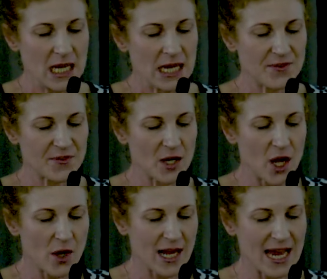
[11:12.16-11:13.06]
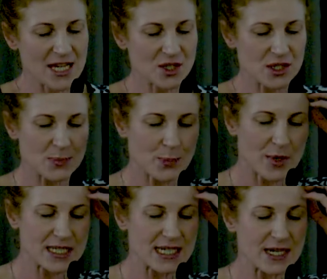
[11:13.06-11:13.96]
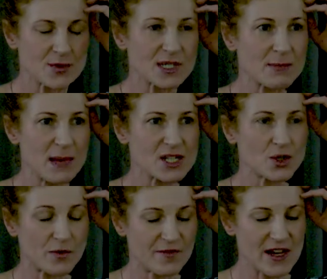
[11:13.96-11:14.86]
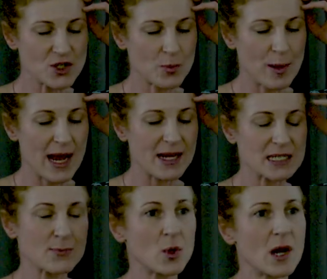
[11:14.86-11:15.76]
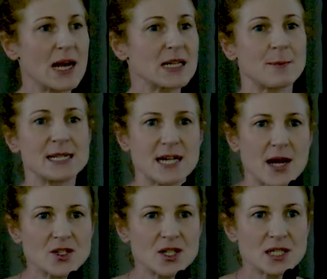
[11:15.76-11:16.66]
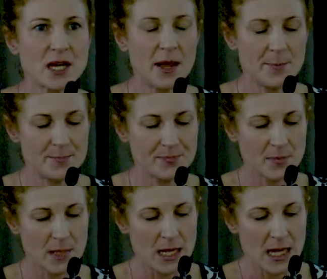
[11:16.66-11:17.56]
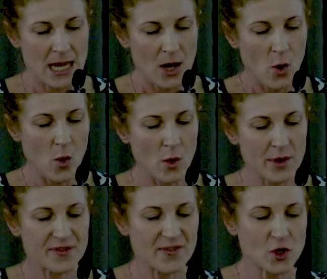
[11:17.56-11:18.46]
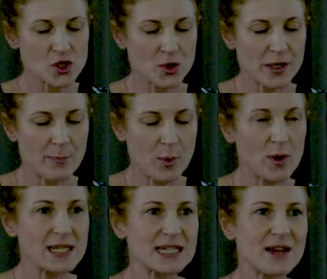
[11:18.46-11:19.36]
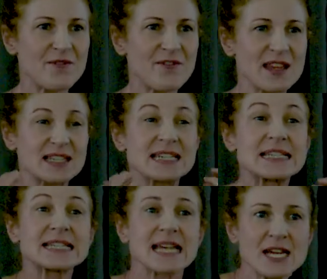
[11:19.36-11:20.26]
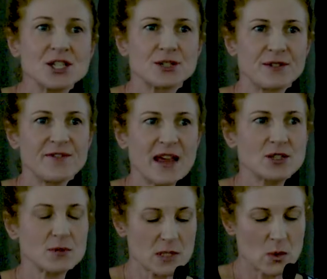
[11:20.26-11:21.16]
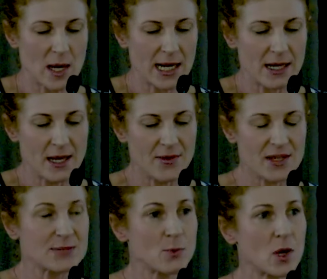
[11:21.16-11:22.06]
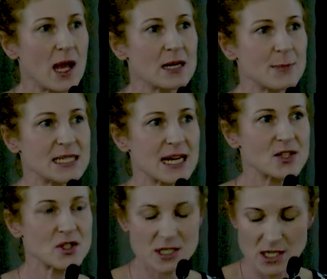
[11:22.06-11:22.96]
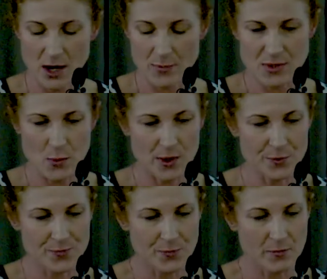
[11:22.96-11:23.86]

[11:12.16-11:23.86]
If the location is pressing or symmetrical facial pain, it's more likely to be tension type. Or if they've got trigger points and a sensation of facial swelling, that's more likely to be tension type as well.